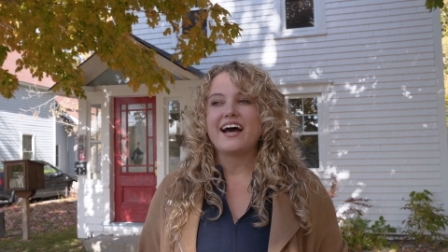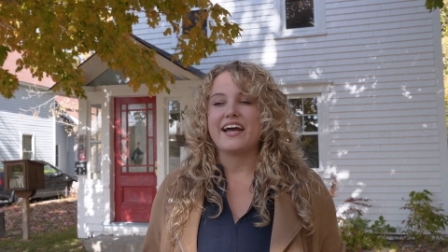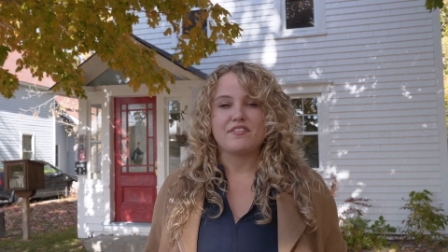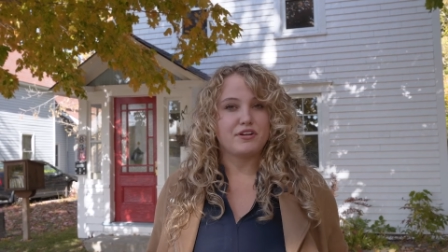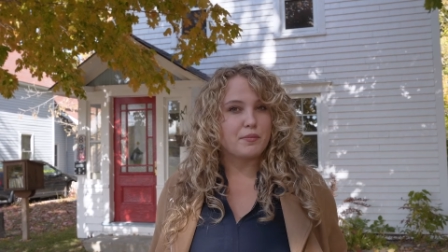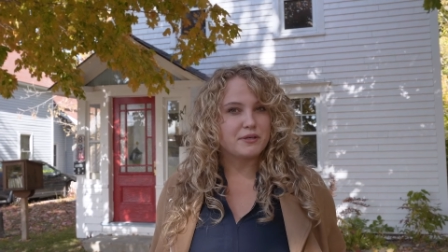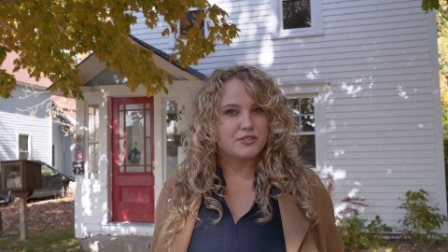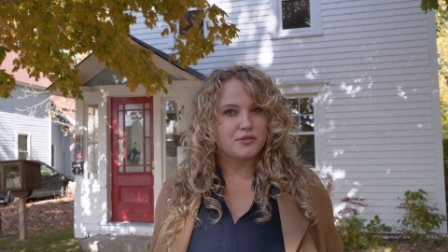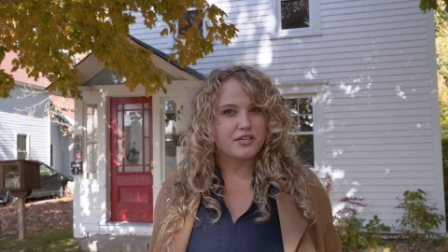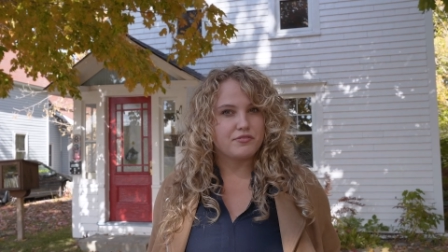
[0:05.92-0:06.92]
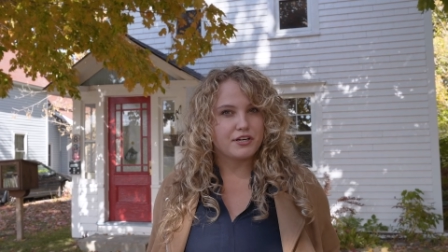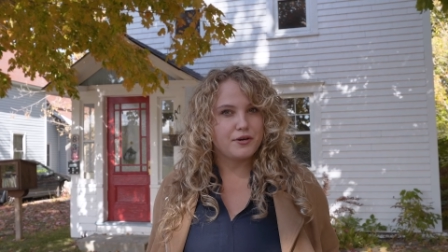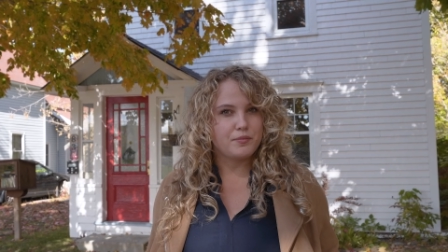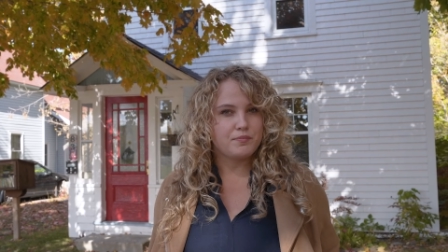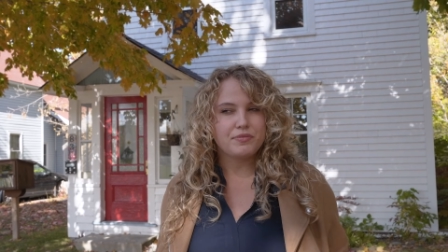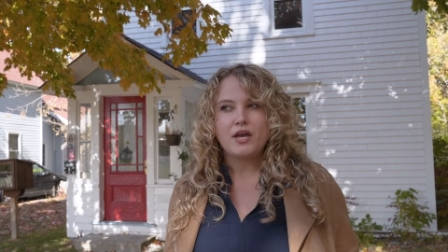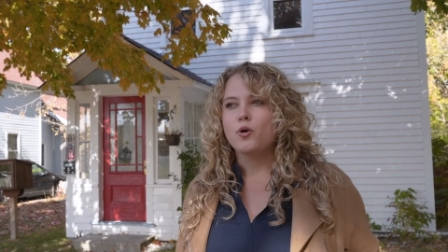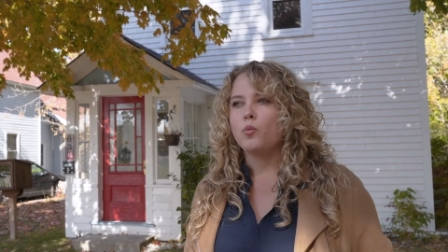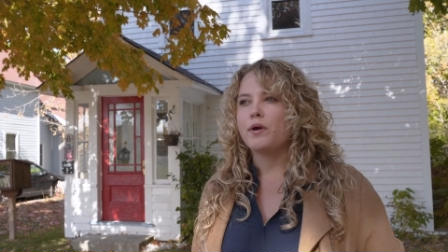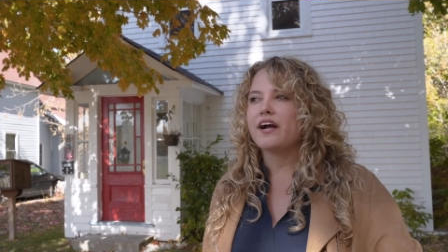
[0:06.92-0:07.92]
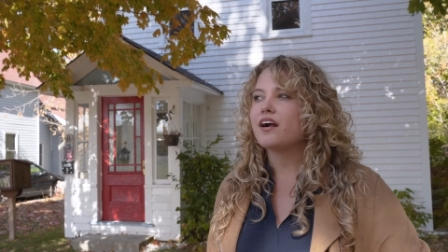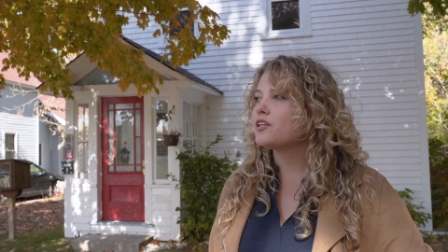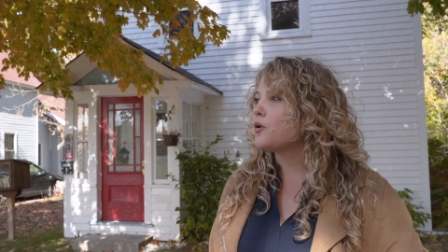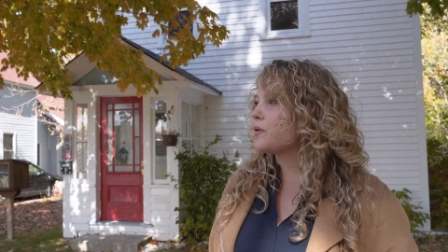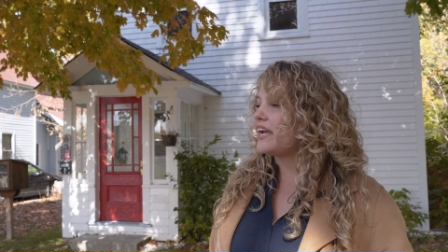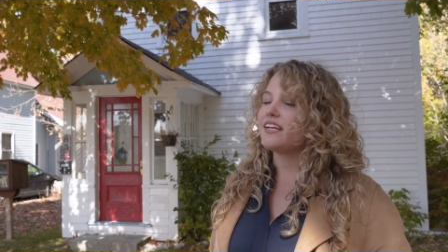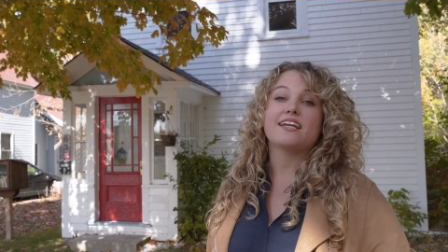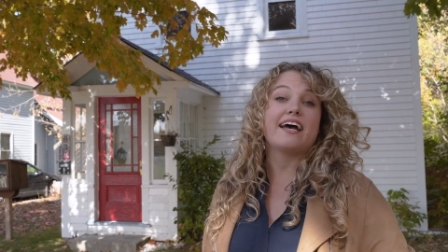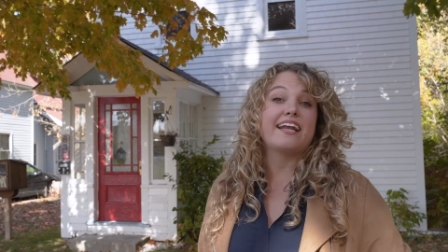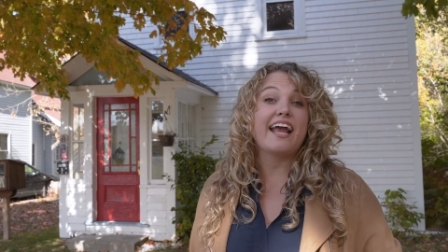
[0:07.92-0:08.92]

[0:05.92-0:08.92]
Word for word: I have an opportunity for you. We are located at